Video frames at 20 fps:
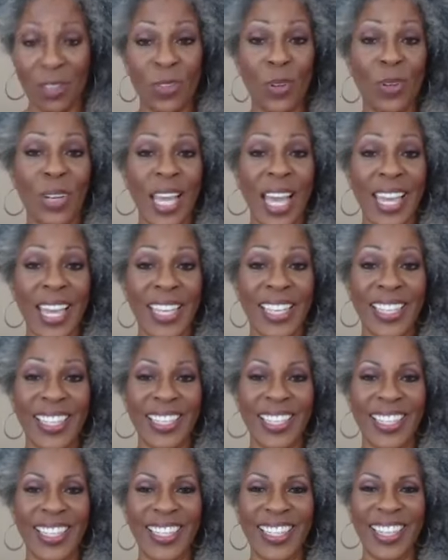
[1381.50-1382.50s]
you like
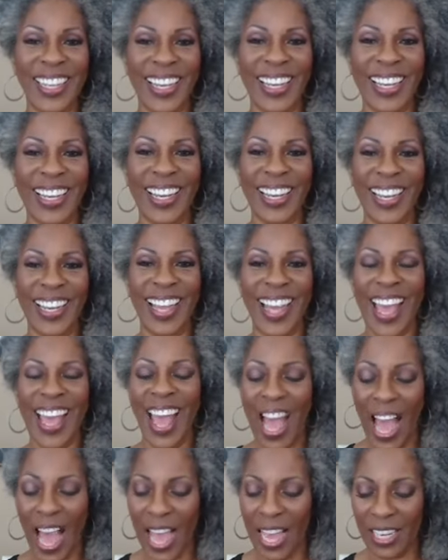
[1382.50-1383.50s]
it,
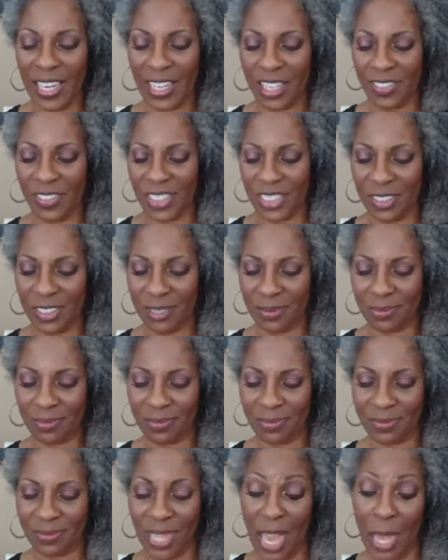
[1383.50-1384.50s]
I love it.
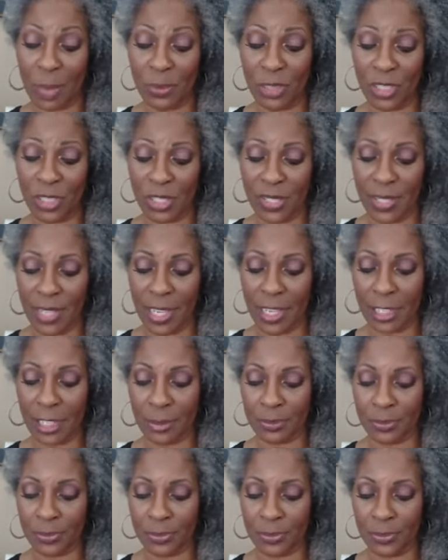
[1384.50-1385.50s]
I'm just
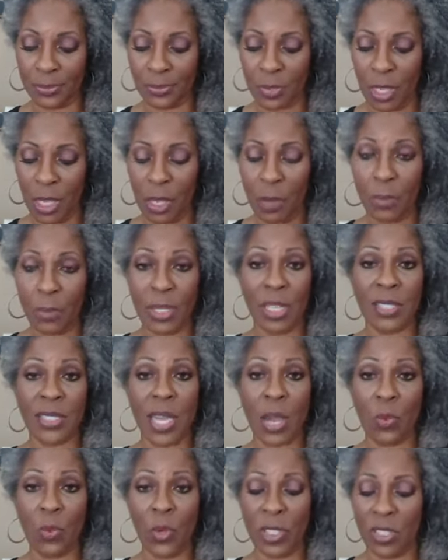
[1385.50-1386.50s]
saying, because
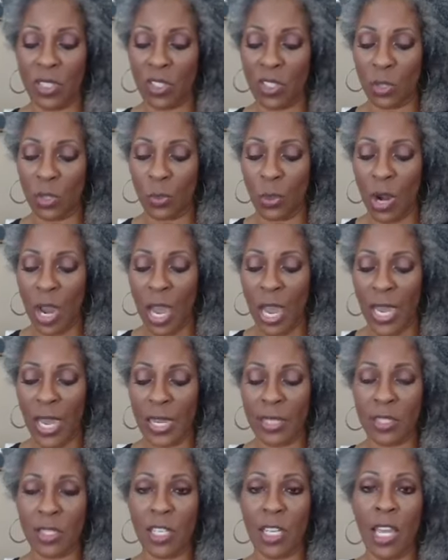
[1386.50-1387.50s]
I wasn't
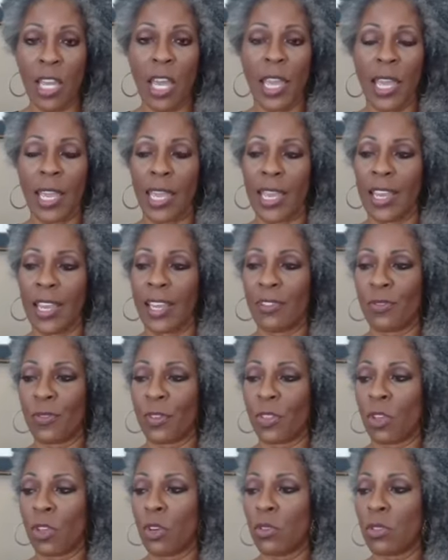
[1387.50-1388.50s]
surprised. And
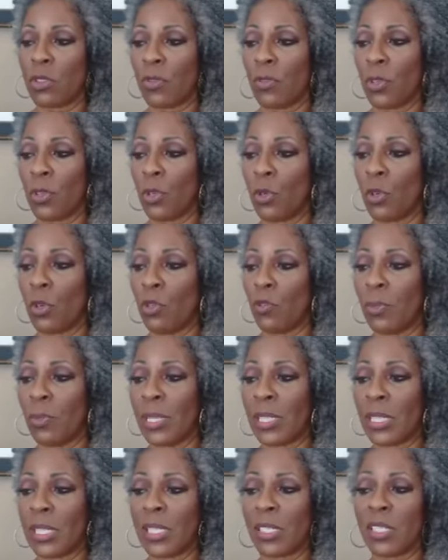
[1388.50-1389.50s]
for those of you who've
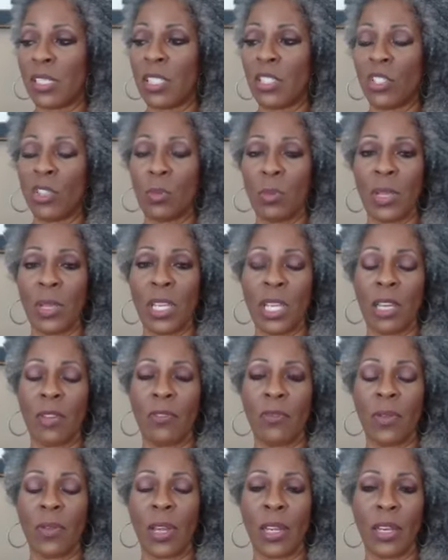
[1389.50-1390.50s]
been listening to me
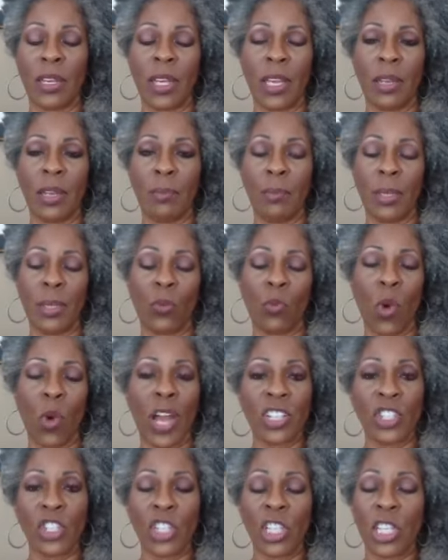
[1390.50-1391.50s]
and been
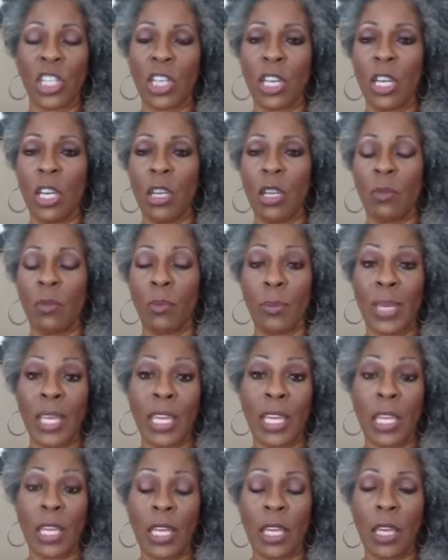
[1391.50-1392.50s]
watching
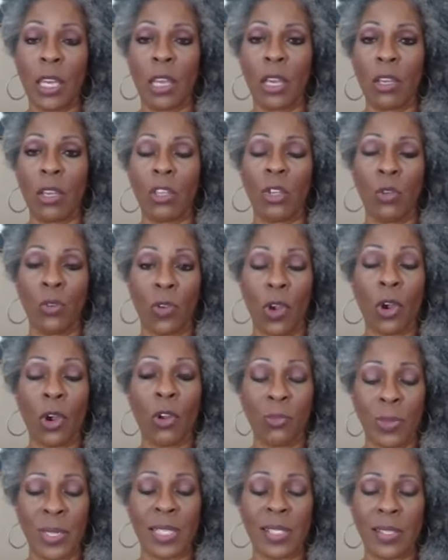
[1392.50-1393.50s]
me, you've
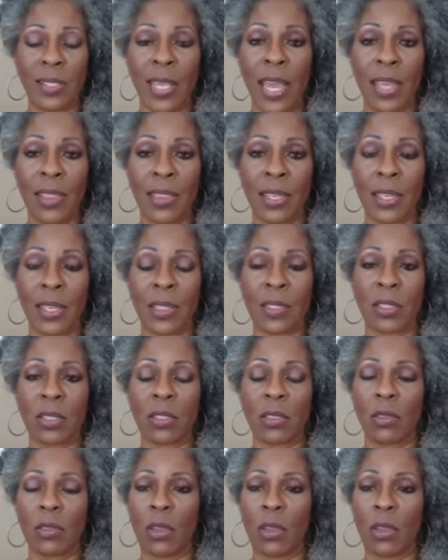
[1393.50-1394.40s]
heard me say this